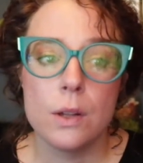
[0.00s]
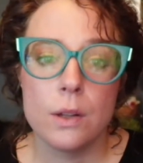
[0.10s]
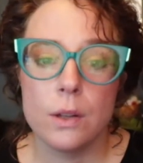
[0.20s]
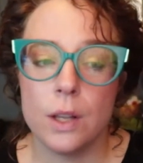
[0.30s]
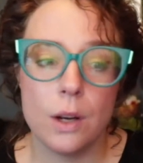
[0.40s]

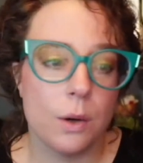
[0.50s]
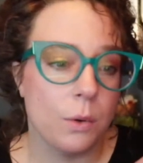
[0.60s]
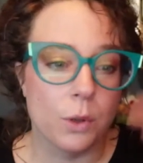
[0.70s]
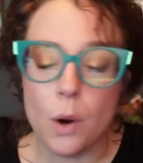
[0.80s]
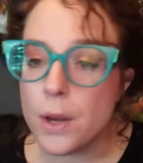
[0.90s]

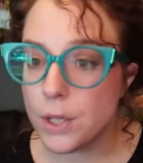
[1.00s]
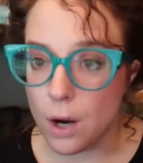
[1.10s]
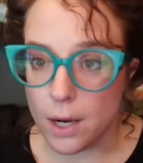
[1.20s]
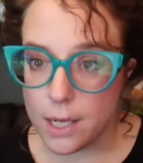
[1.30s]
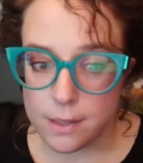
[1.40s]
growing your
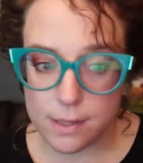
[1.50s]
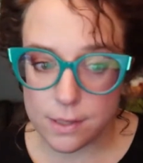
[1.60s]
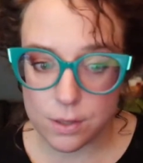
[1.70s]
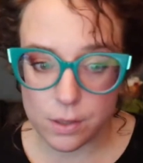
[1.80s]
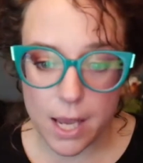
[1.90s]
audience
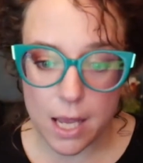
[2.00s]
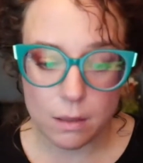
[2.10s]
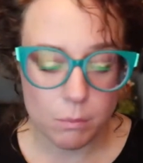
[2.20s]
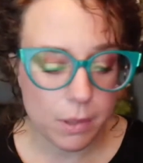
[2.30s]
is great,